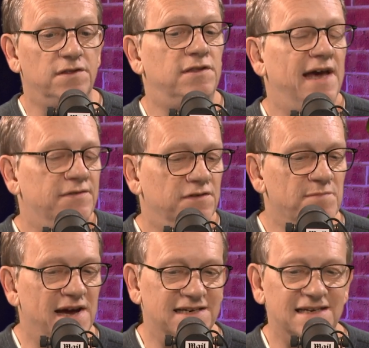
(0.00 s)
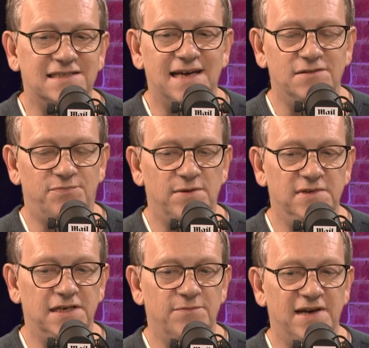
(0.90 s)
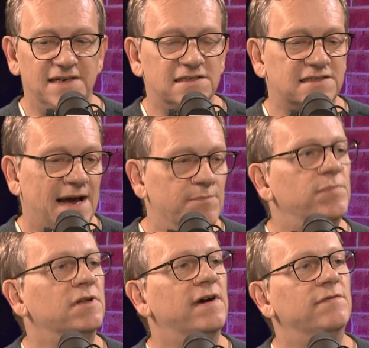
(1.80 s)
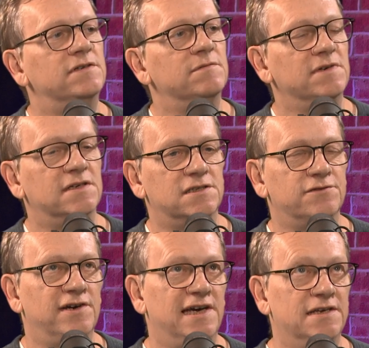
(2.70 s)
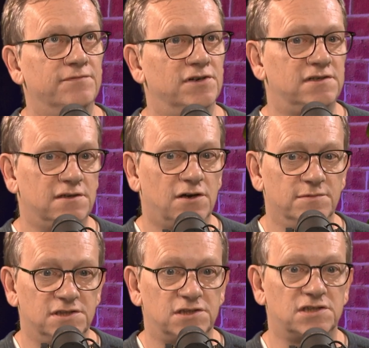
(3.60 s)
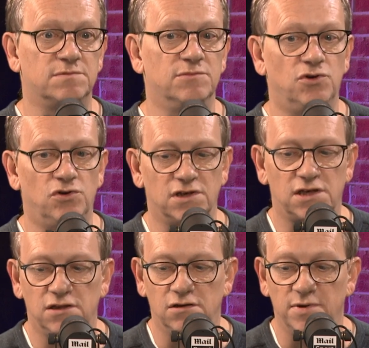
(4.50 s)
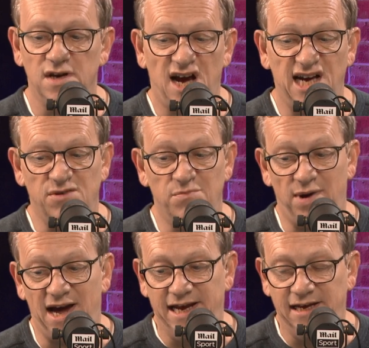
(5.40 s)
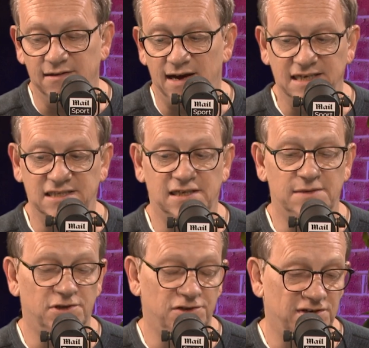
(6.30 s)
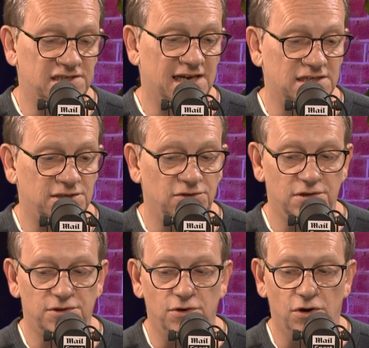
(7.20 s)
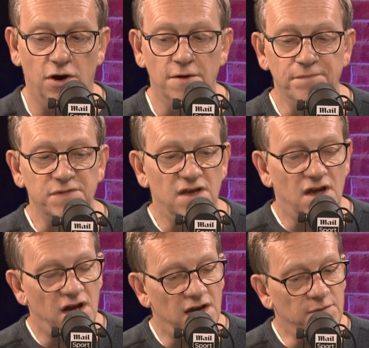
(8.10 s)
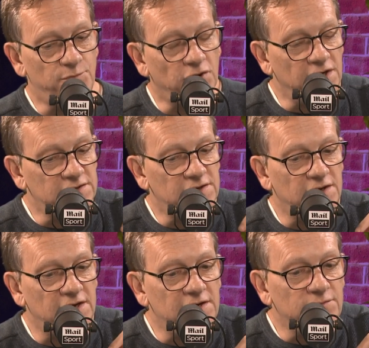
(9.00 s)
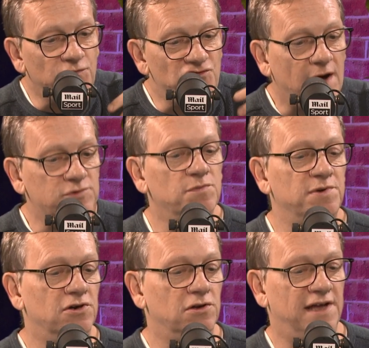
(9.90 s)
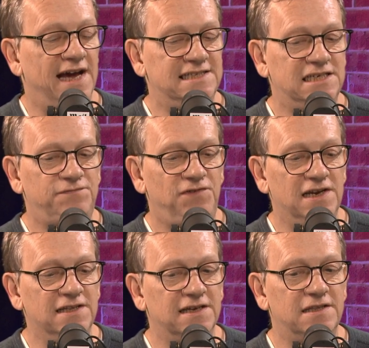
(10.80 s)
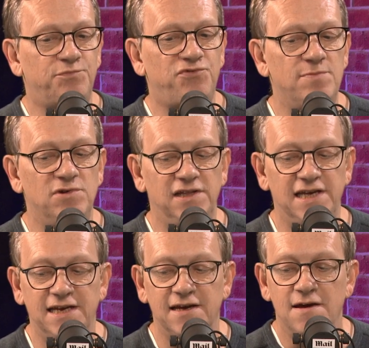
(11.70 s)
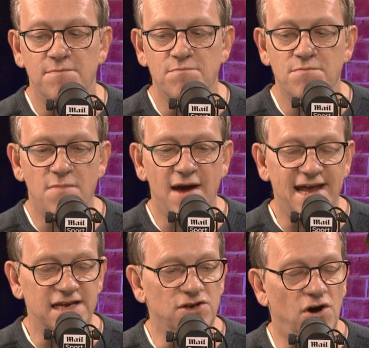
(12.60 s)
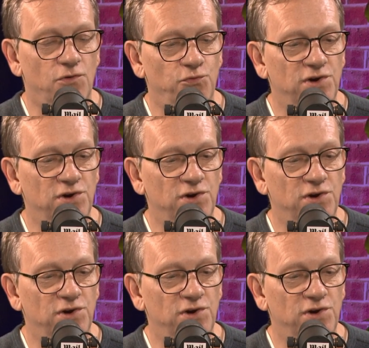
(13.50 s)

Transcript: that they've made an exact. The Premier League have made an example of Everton because they're in inverted commas smaller club. I don't buy it actually, no. but there is that school of thought. But it, wrapped up in all of that is this feeling that the Premier League may not